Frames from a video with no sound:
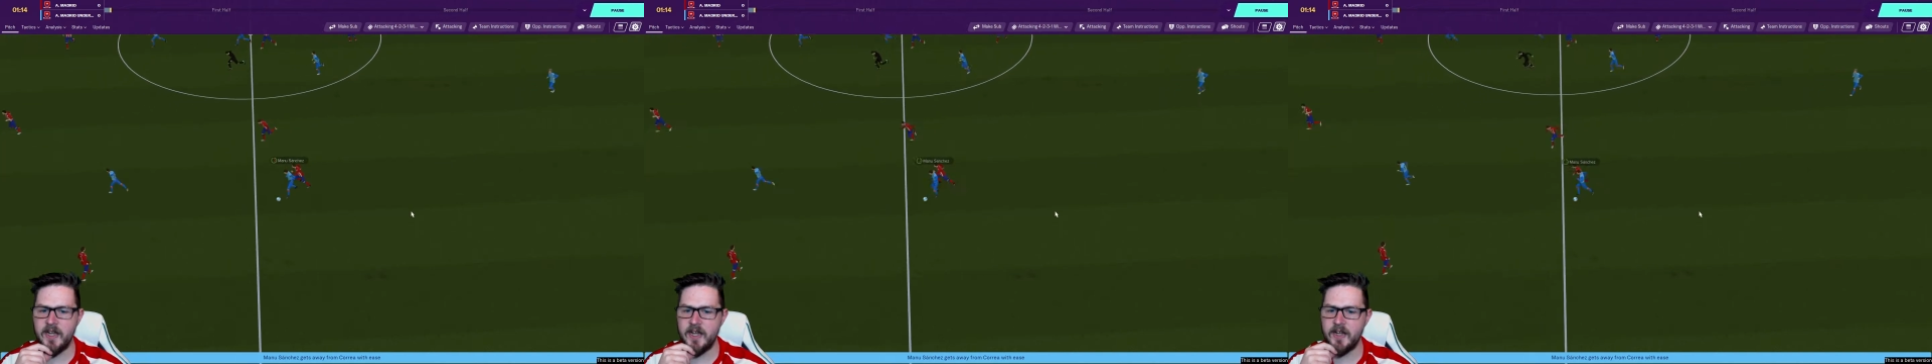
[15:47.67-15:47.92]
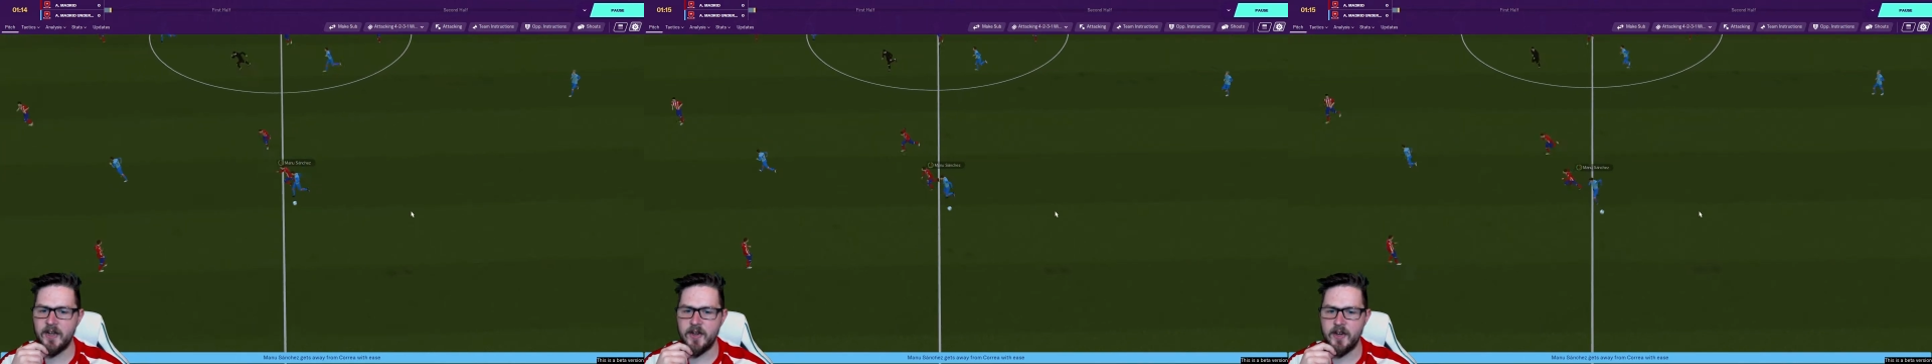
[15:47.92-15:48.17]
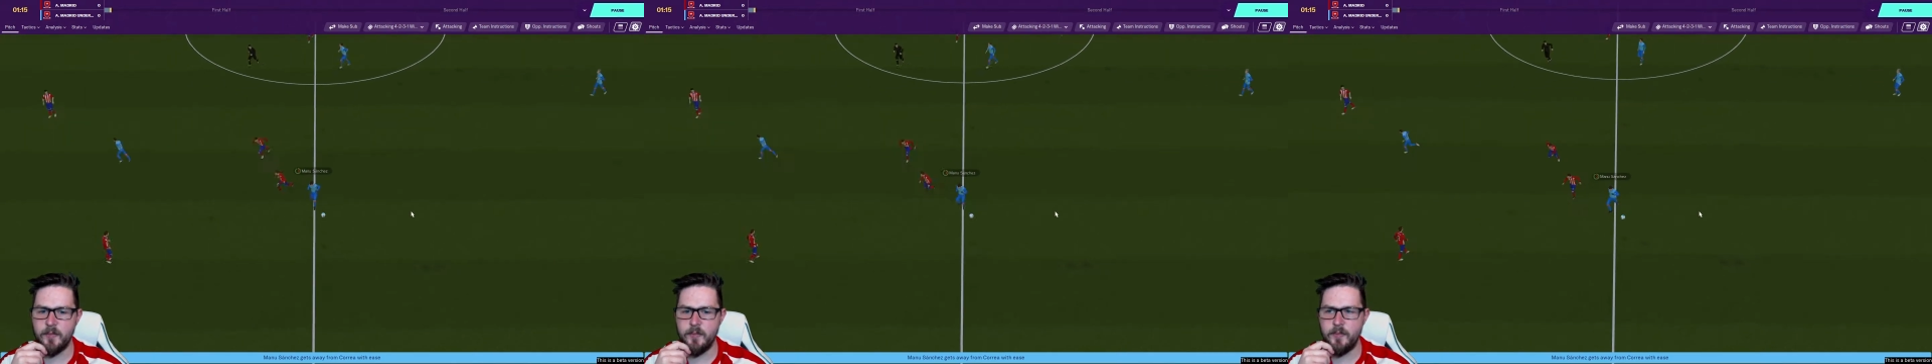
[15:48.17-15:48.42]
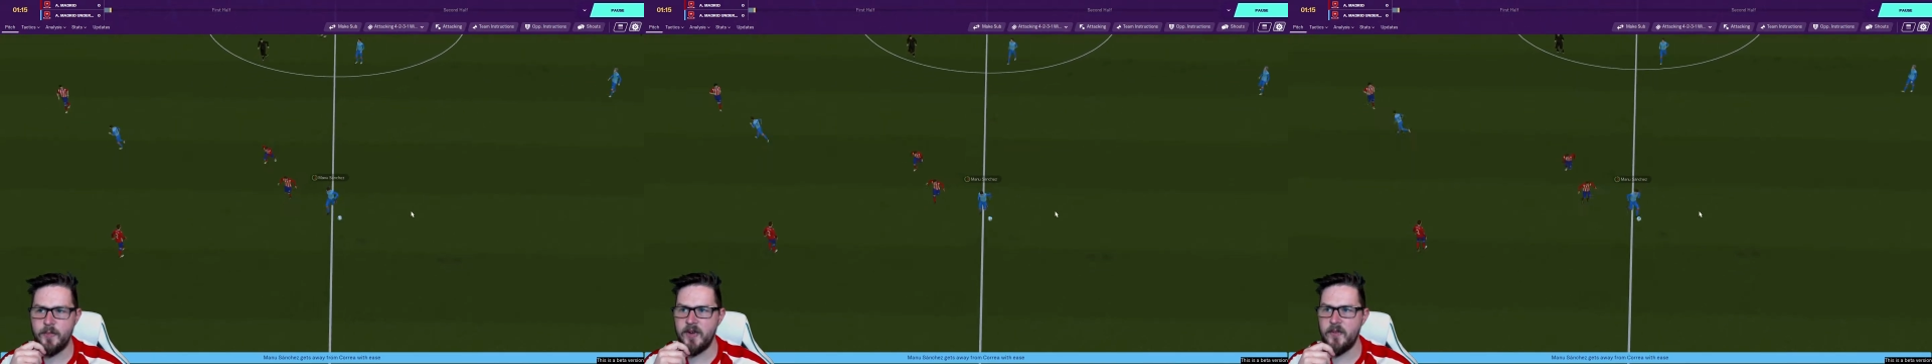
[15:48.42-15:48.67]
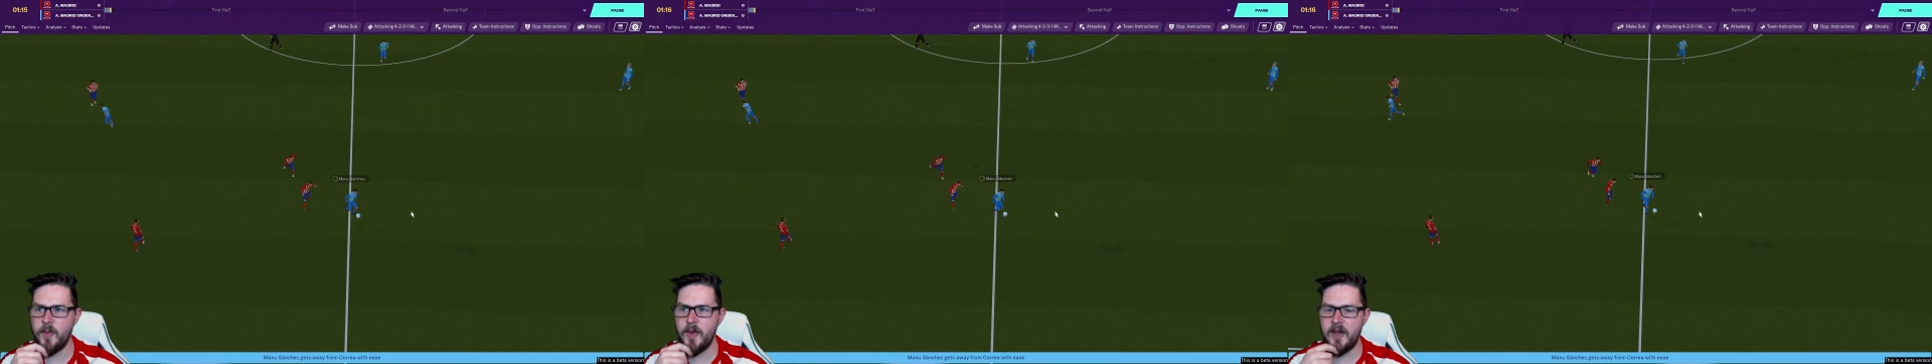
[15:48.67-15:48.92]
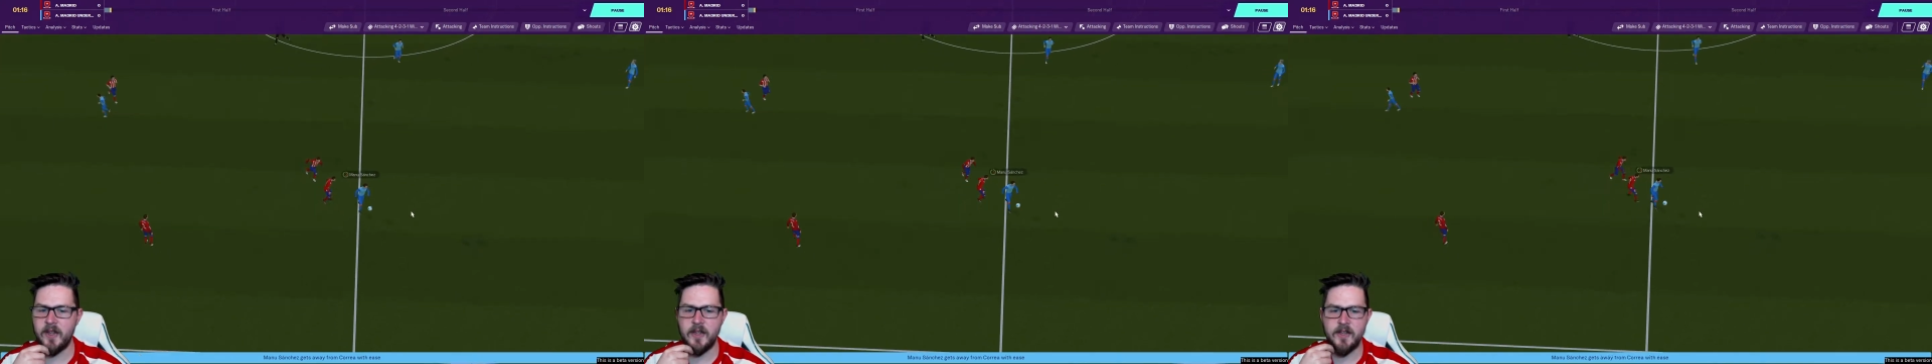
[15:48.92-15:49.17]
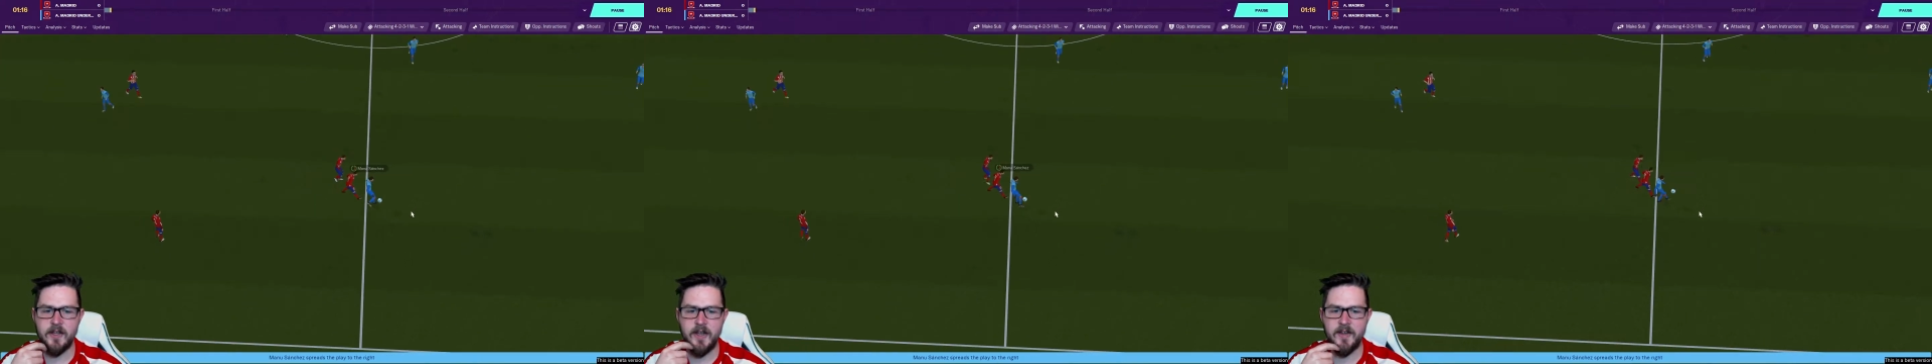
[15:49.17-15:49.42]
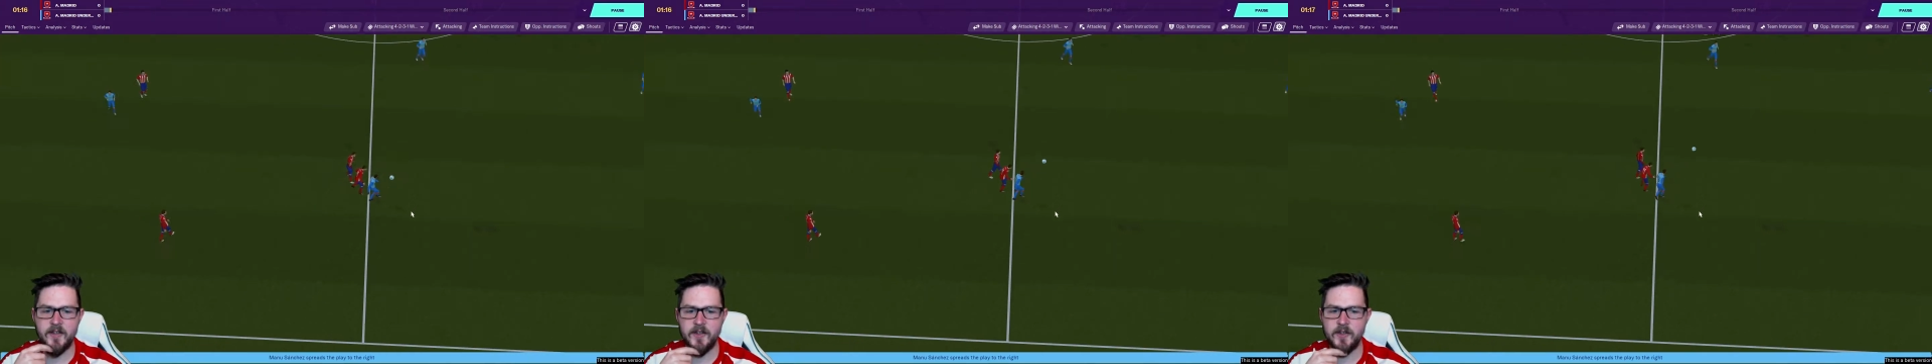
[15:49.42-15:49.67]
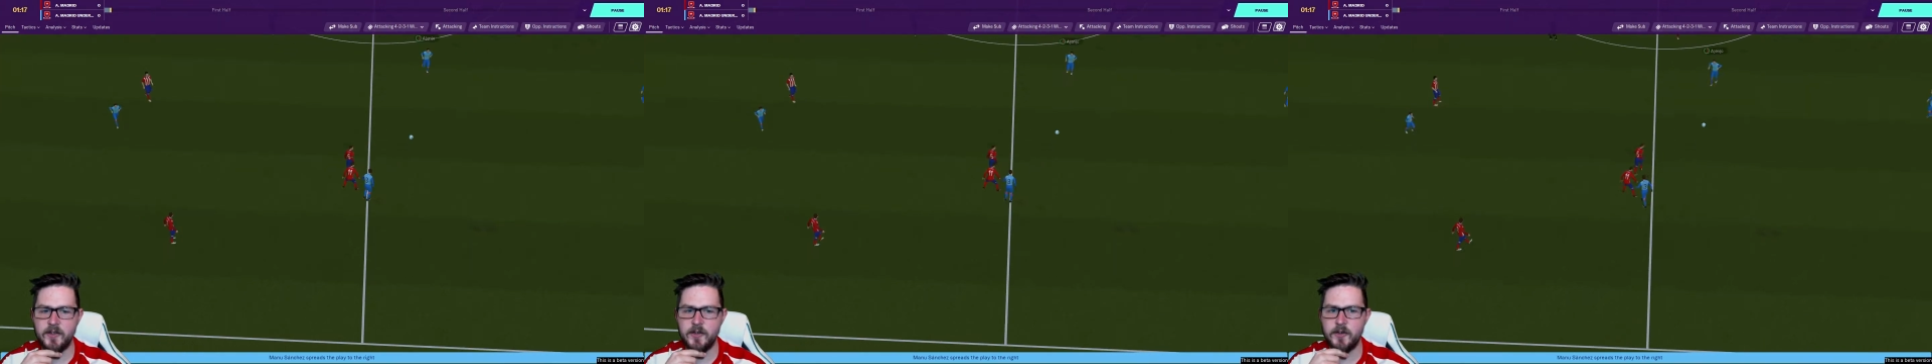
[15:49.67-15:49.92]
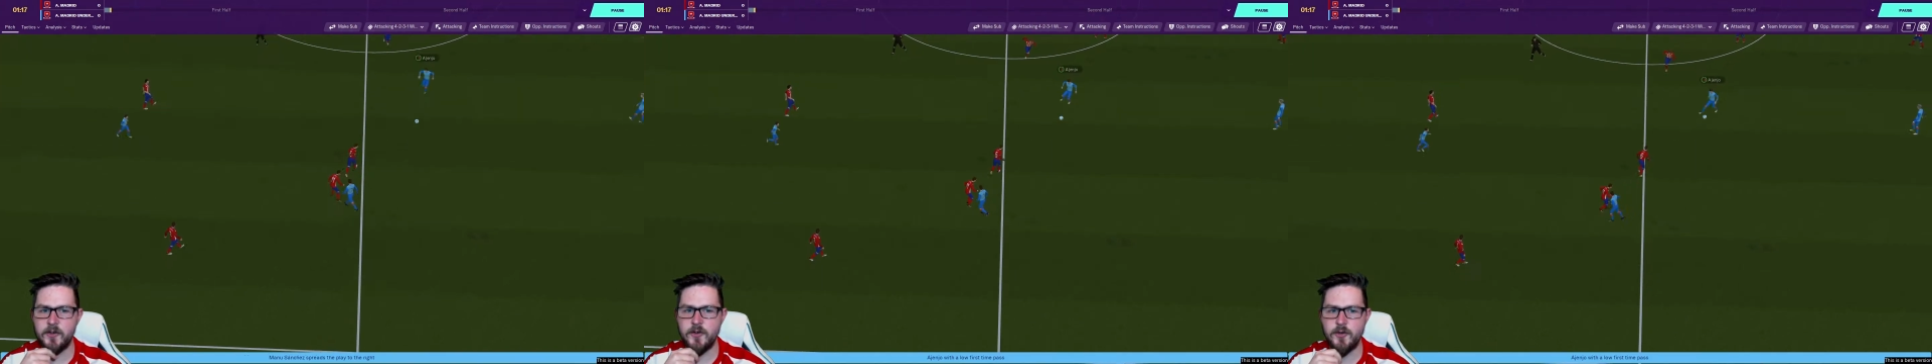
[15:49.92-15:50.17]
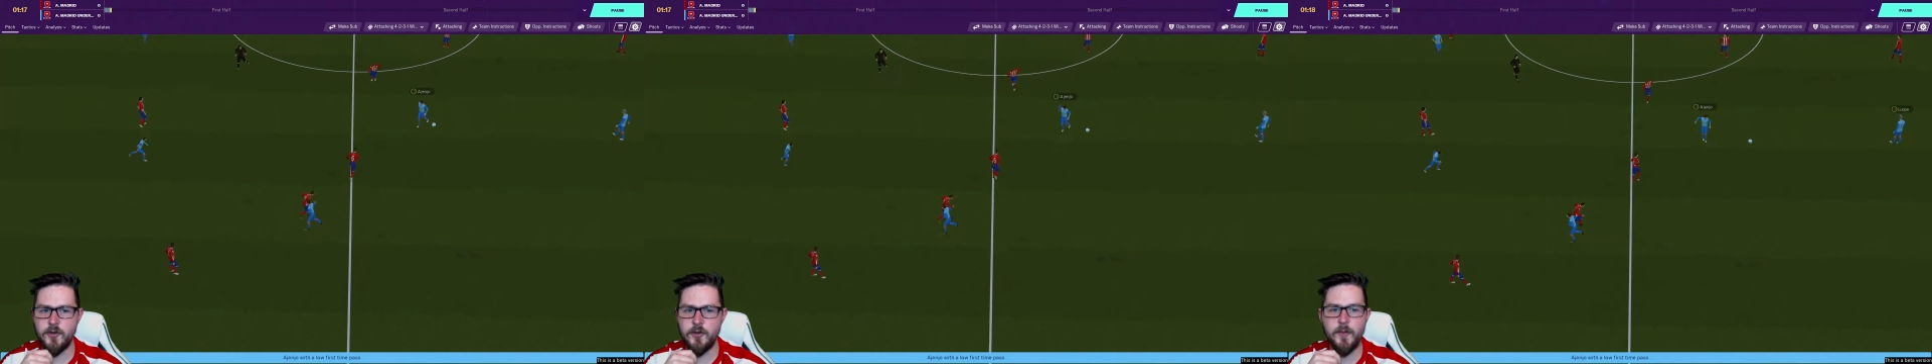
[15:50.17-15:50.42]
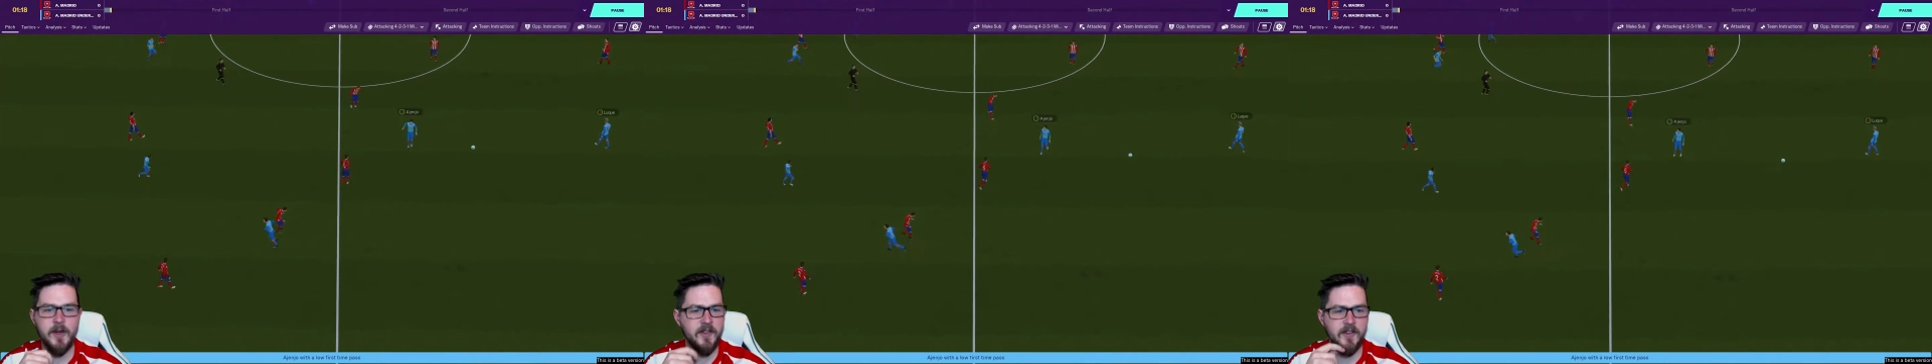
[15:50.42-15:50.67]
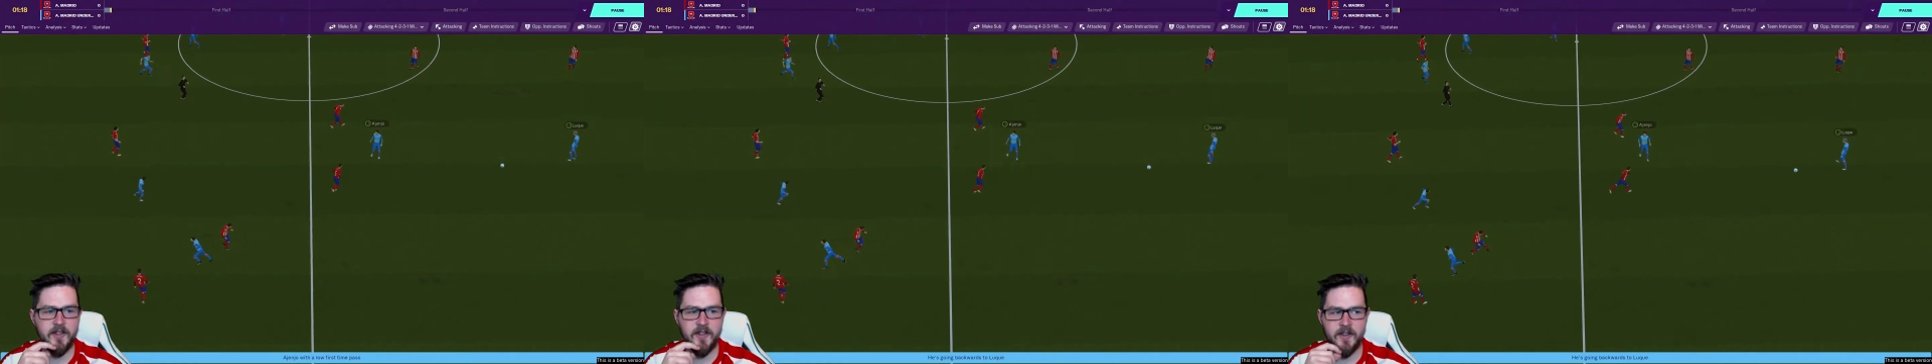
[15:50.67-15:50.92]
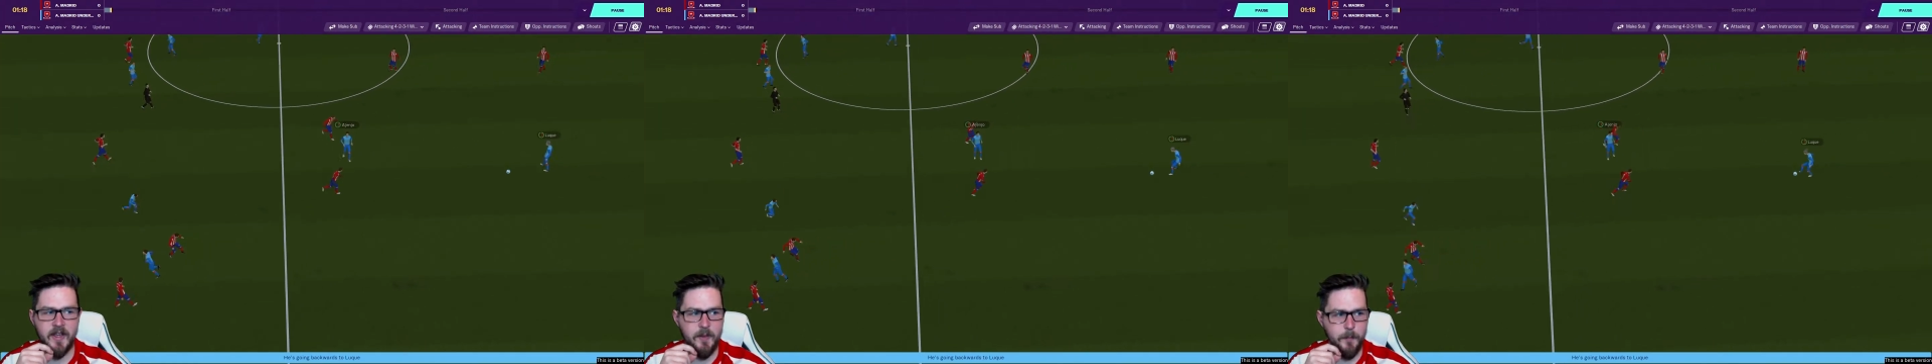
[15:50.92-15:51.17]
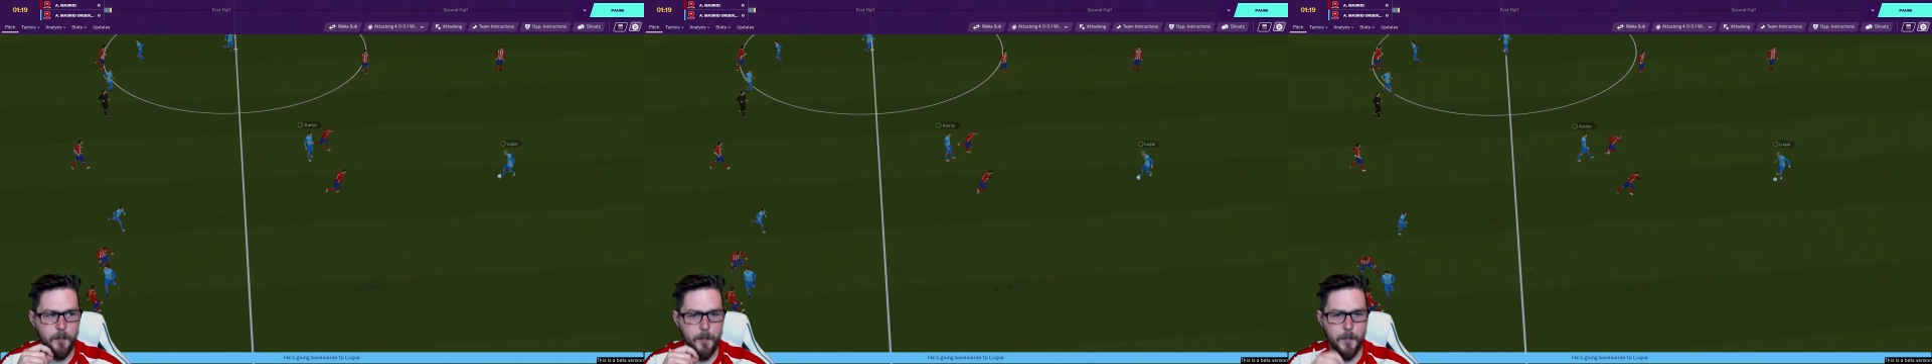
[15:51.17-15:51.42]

taken a bit of a beating. Less than 2 minutes into the game.